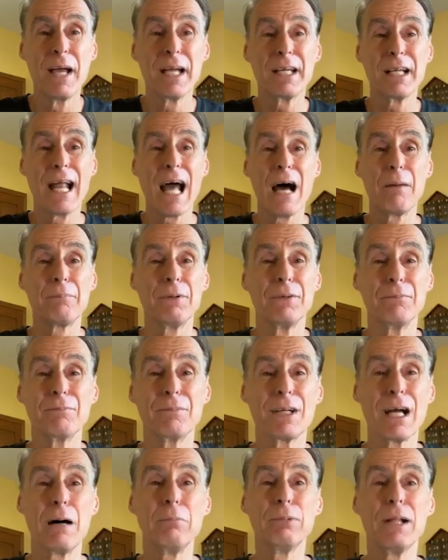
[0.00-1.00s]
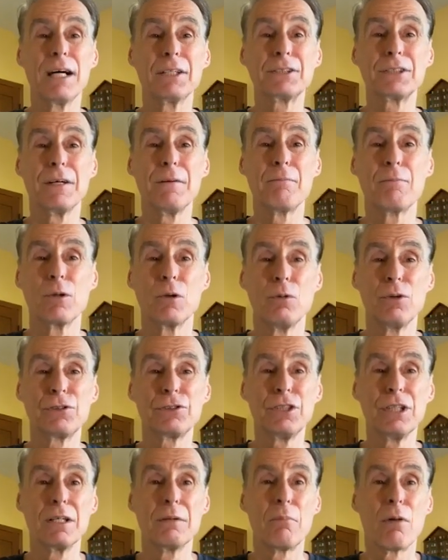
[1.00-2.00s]
Make it happen. God bless you.
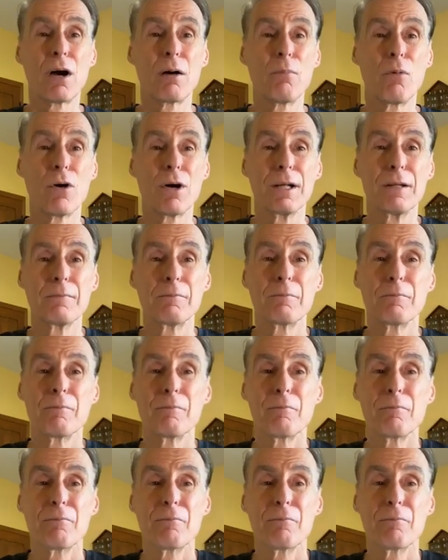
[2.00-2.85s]
We'll see you tomorrow morning.